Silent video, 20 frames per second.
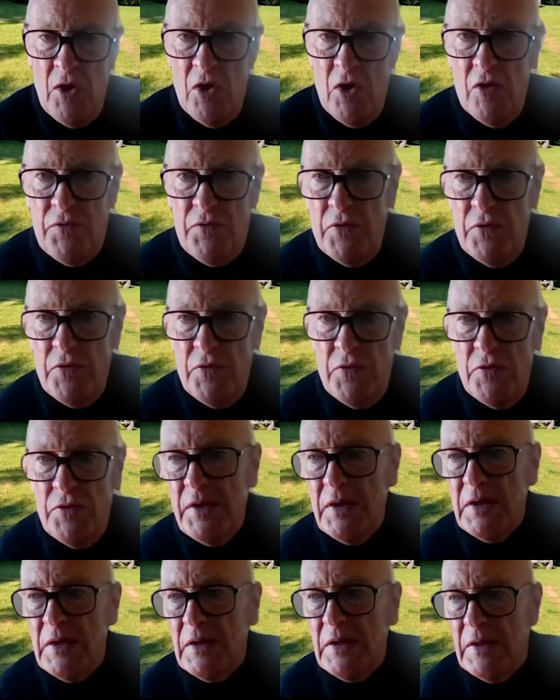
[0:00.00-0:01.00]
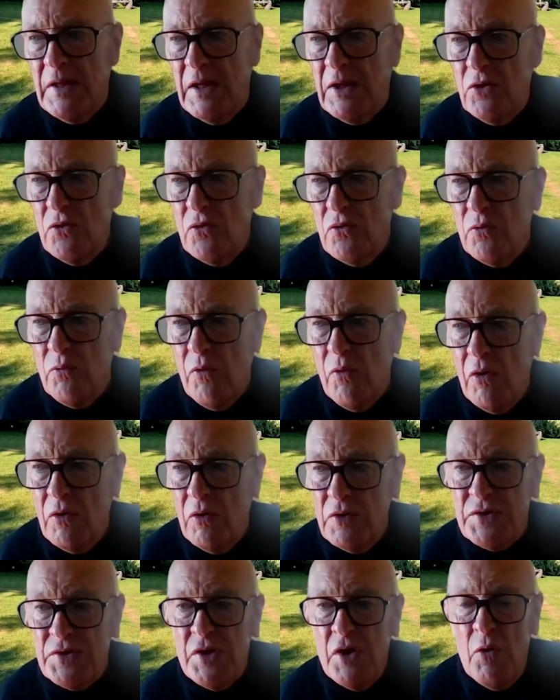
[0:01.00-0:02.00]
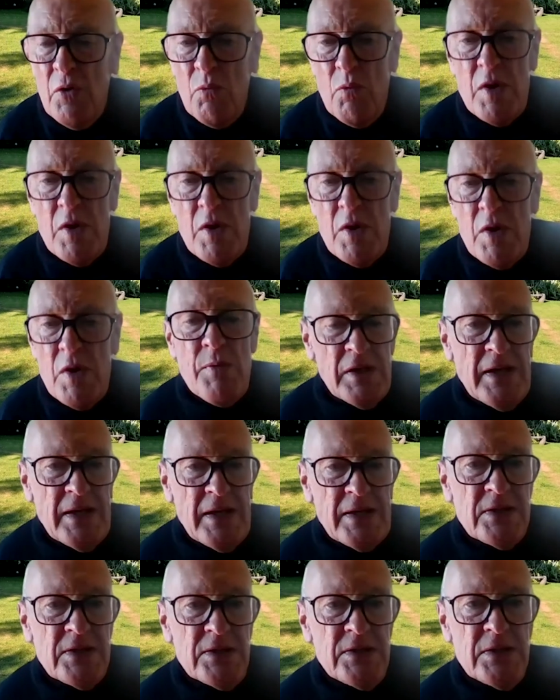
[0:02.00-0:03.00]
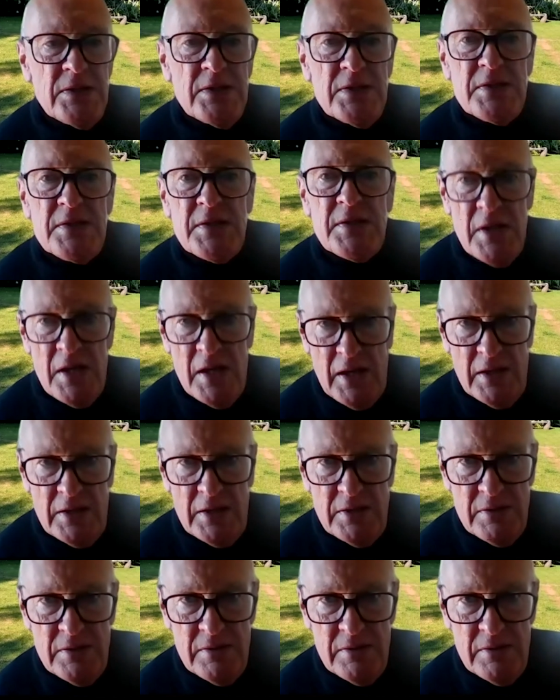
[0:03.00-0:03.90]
If you think that your role is we were elected to decide,